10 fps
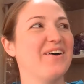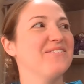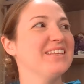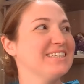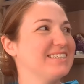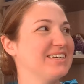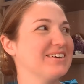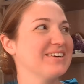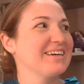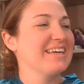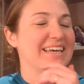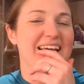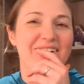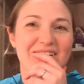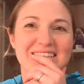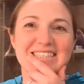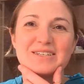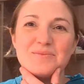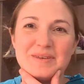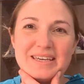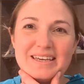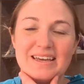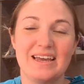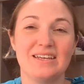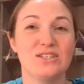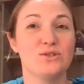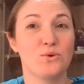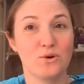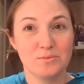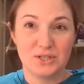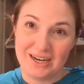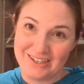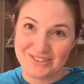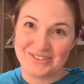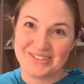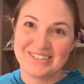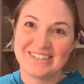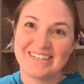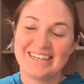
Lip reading: This year he wants to be a storm chaser,